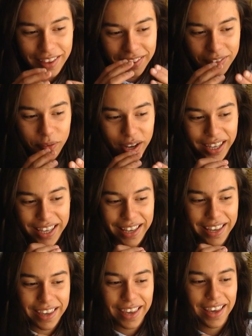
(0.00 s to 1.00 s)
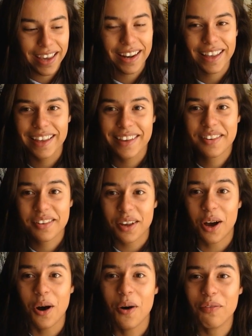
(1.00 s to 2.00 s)
This fucking kid is
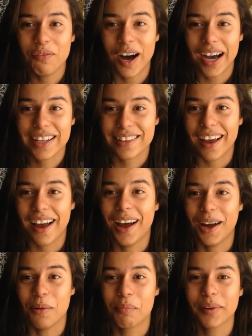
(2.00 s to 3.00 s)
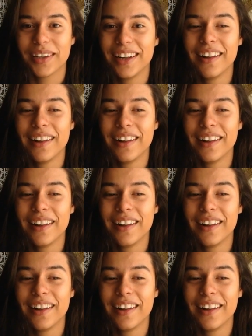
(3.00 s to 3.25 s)
so fucked up.